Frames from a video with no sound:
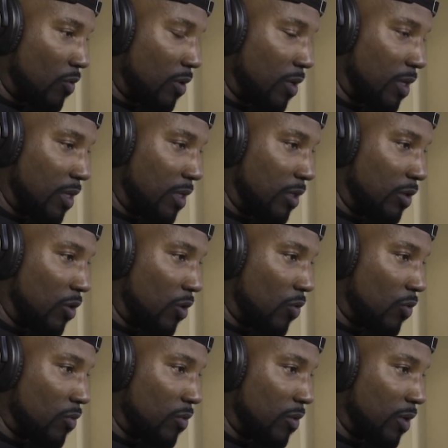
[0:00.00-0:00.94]

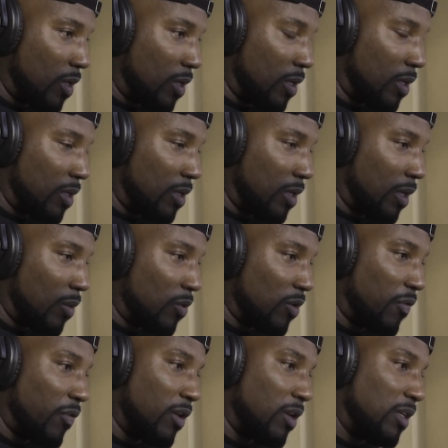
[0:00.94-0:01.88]
it
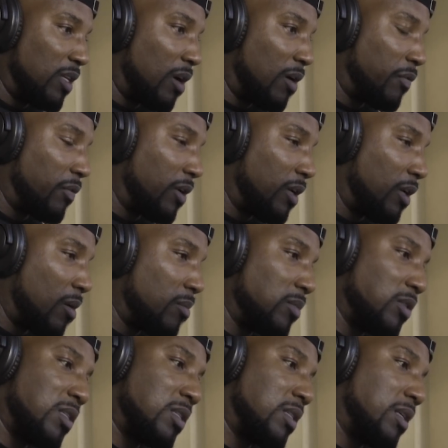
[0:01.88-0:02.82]
was Philadelphia, and
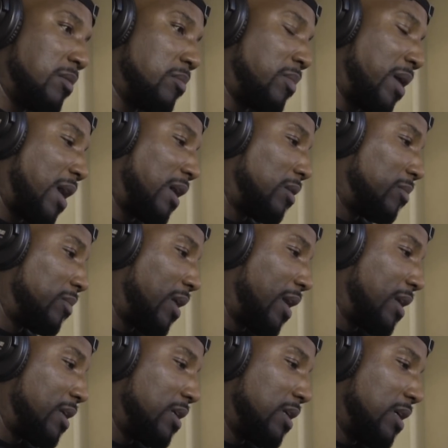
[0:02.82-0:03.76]
I'm just sitting back, and I'm
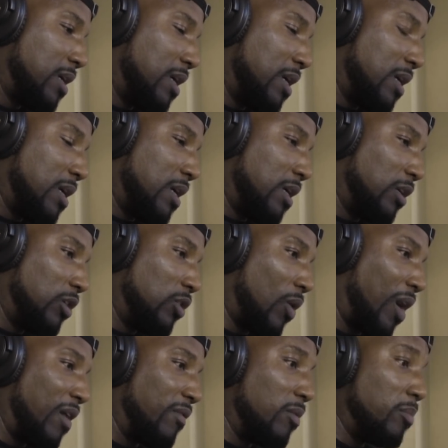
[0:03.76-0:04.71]
like,
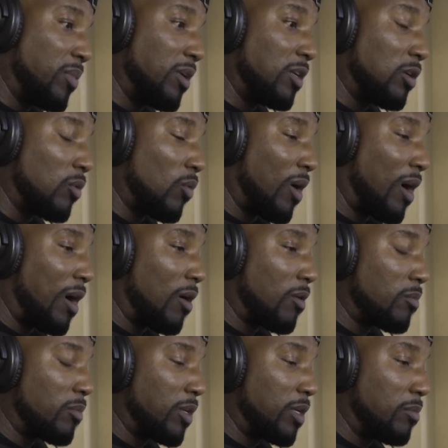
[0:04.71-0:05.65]
I haven't been in a
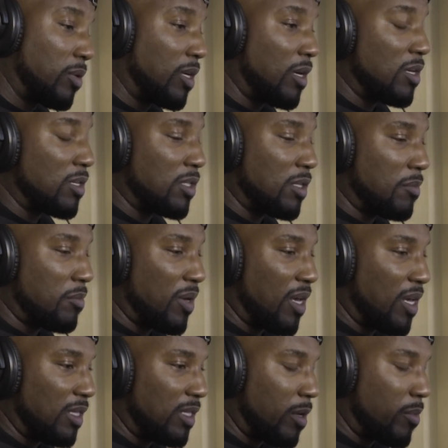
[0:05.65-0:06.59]
while because of the
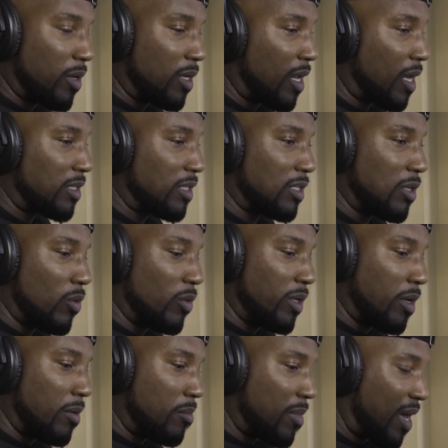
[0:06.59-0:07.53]
pandemic, and I can just
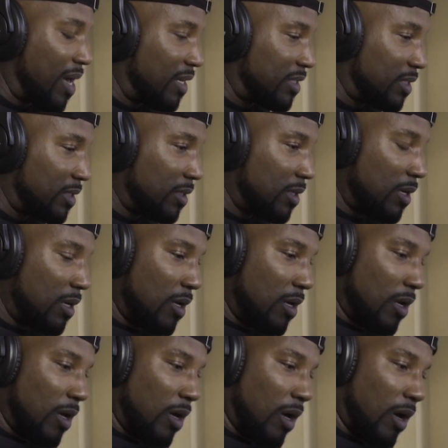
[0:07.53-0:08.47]
only imagine.
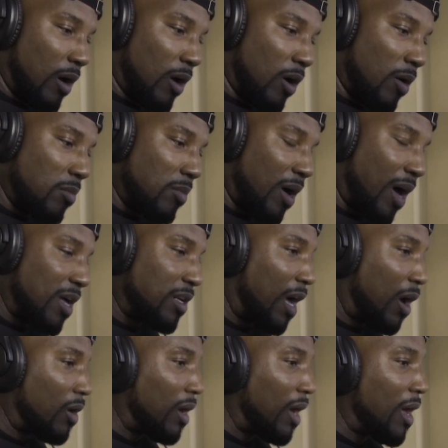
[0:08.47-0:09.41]

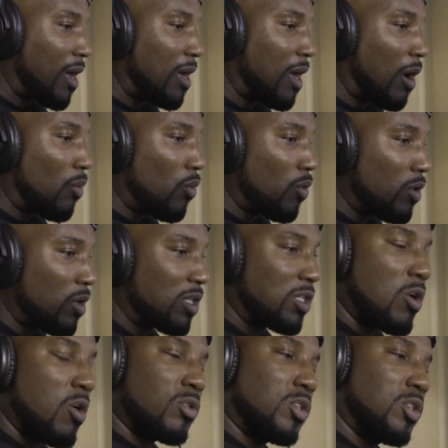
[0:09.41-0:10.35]
I want to
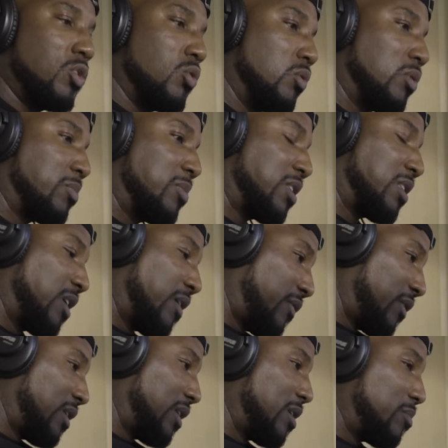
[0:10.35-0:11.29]
talk to you
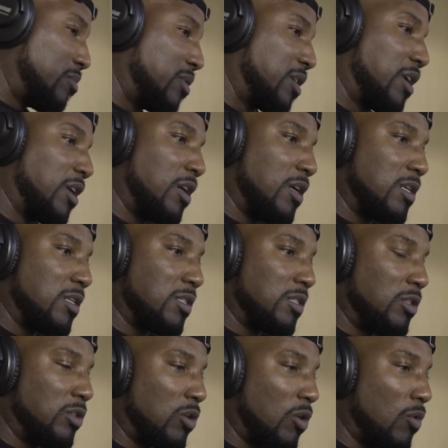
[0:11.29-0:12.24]
specifically because
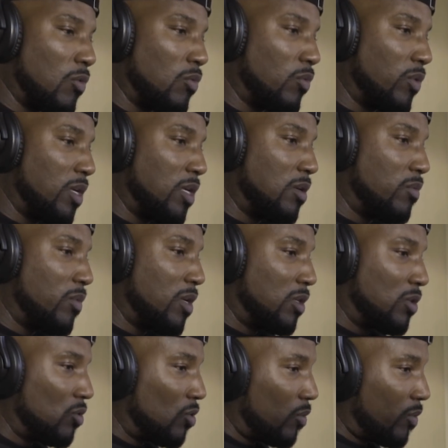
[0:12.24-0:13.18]
we
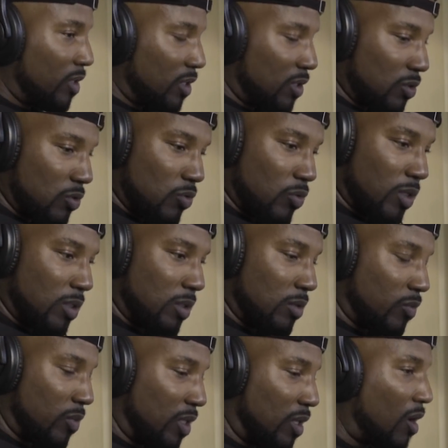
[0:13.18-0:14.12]
do what we do,
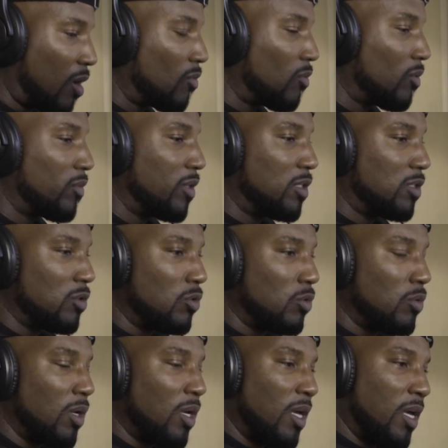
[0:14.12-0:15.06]
and we love what we
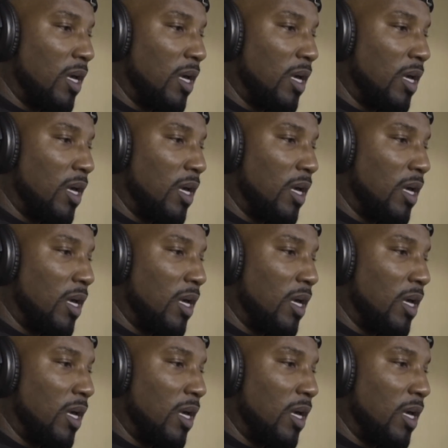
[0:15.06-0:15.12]
do,